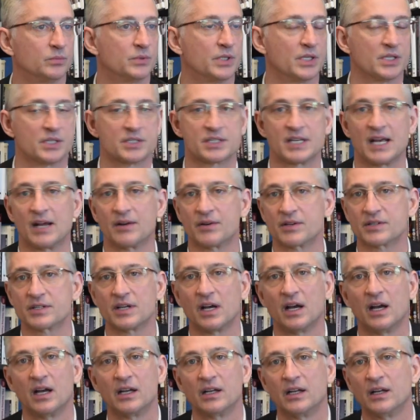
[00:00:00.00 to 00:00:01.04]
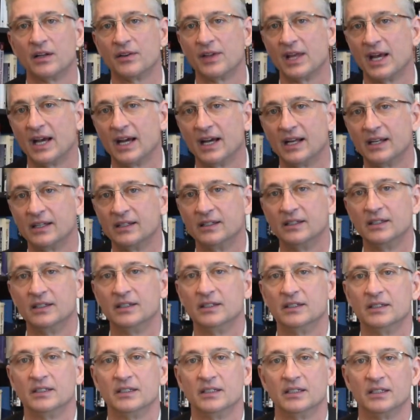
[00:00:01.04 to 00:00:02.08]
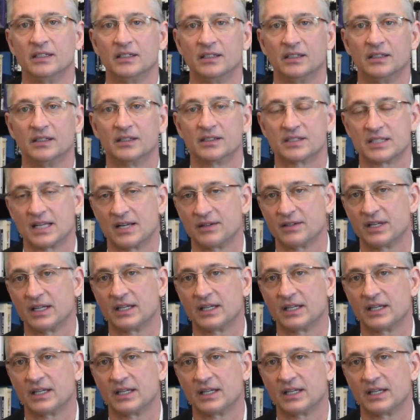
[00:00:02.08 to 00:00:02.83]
Did sound design on that, and sound